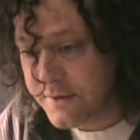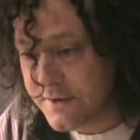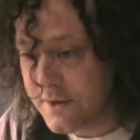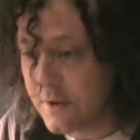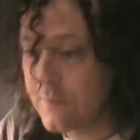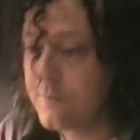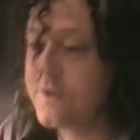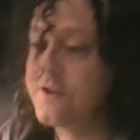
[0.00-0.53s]

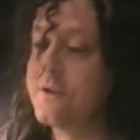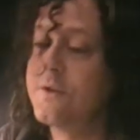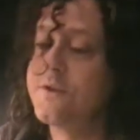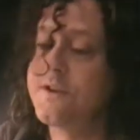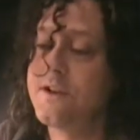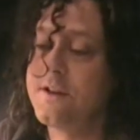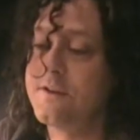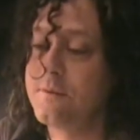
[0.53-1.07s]
Start
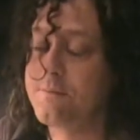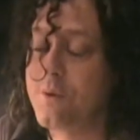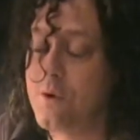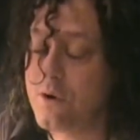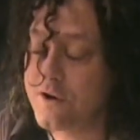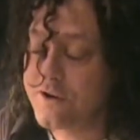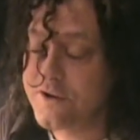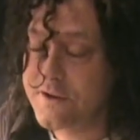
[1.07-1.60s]
reducing the
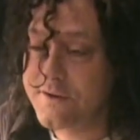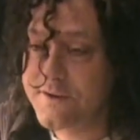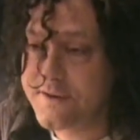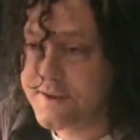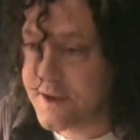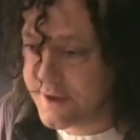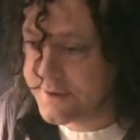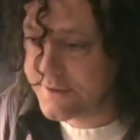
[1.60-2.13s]
portion
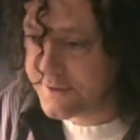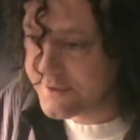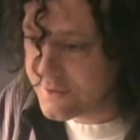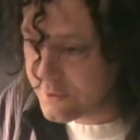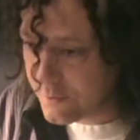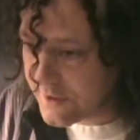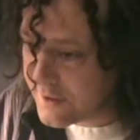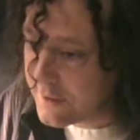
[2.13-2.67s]
sizes
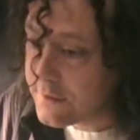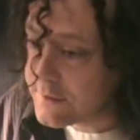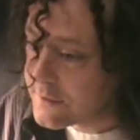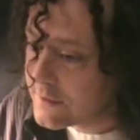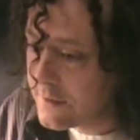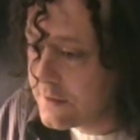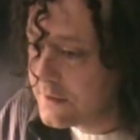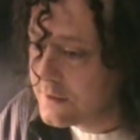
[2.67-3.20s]
you eat.
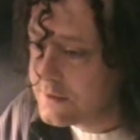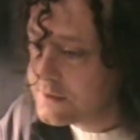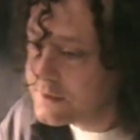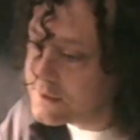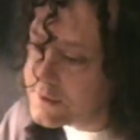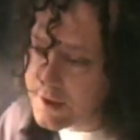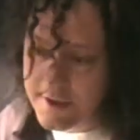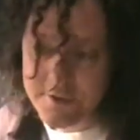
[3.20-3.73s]

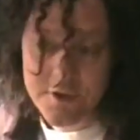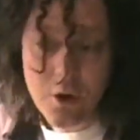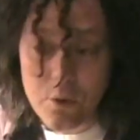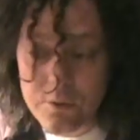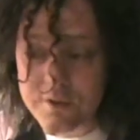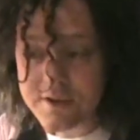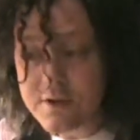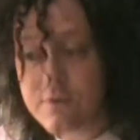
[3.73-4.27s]
And
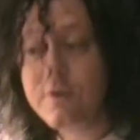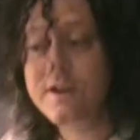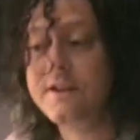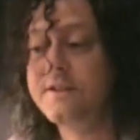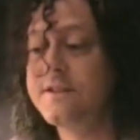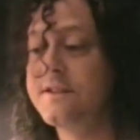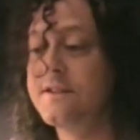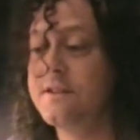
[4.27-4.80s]
don't
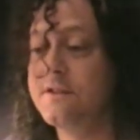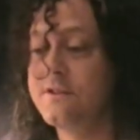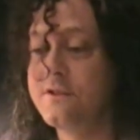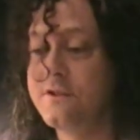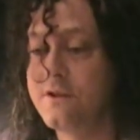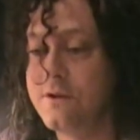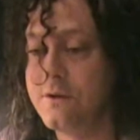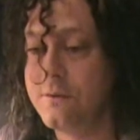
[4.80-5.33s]
decrease
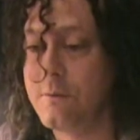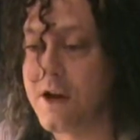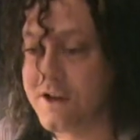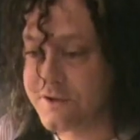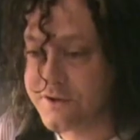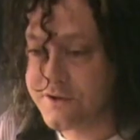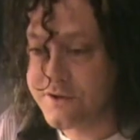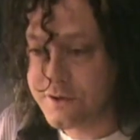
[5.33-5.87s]
too
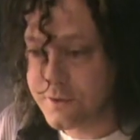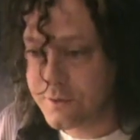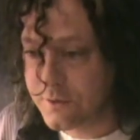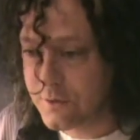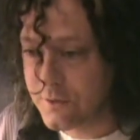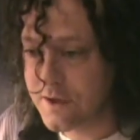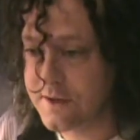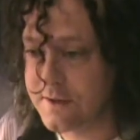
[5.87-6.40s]
much too
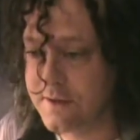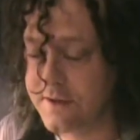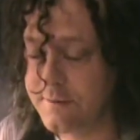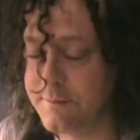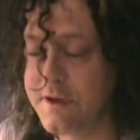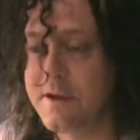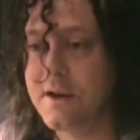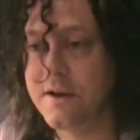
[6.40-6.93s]
quickly
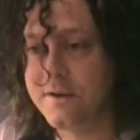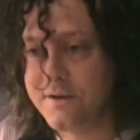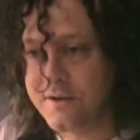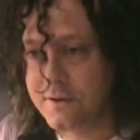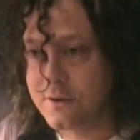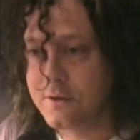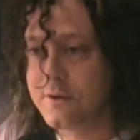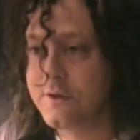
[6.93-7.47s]
because
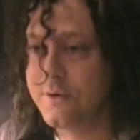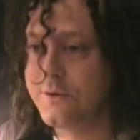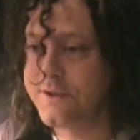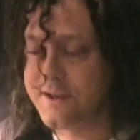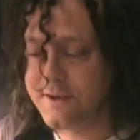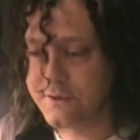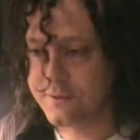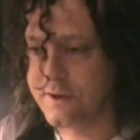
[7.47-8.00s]
you'll lose
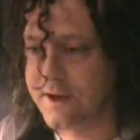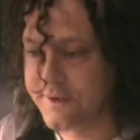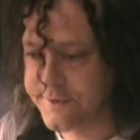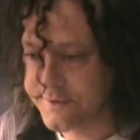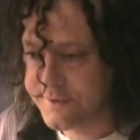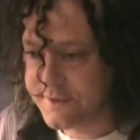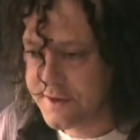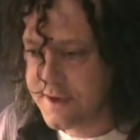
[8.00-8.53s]

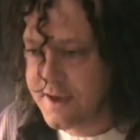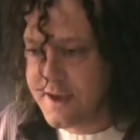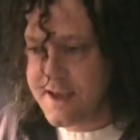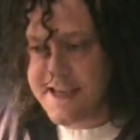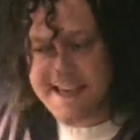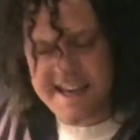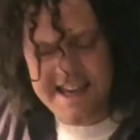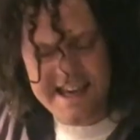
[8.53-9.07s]
interest.
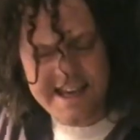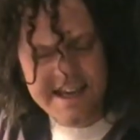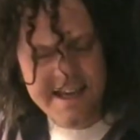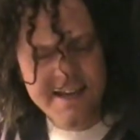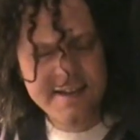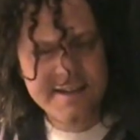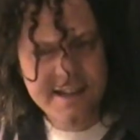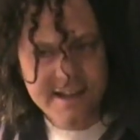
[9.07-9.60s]

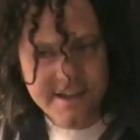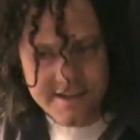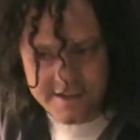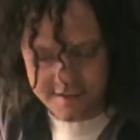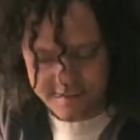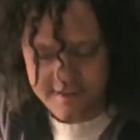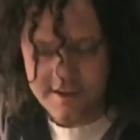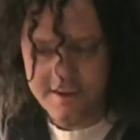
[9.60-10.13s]
Ease
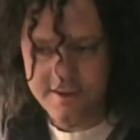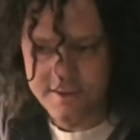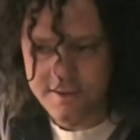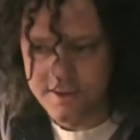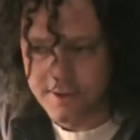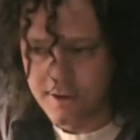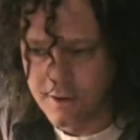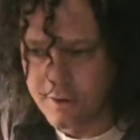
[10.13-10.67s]
into things,
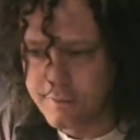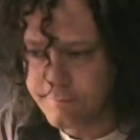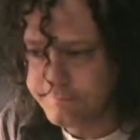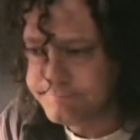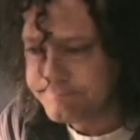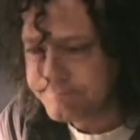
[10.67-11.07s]
you know.